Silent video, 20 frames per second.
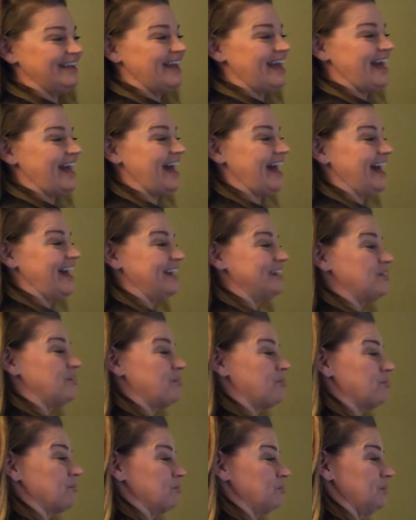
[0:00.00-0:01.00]
had
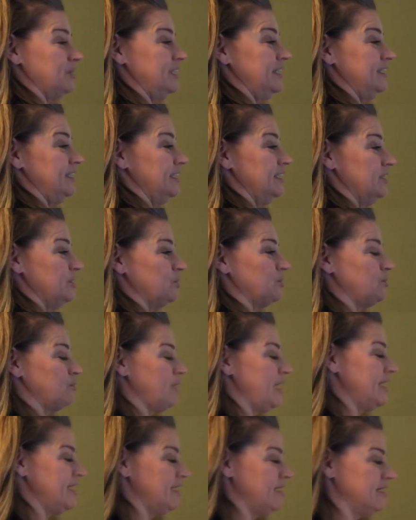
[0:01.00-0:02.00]
3
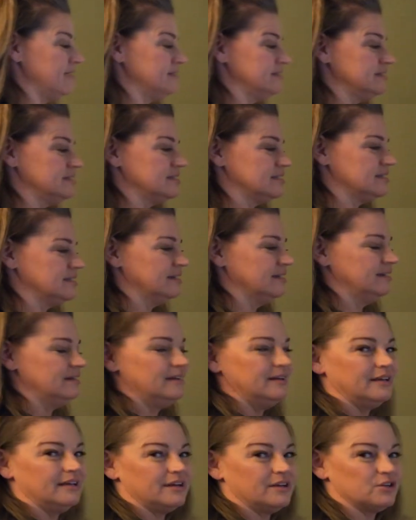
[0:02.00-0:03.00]
crayons.
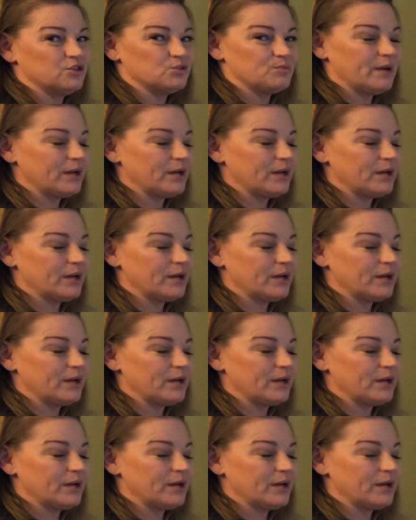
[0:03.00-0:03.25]
Here's my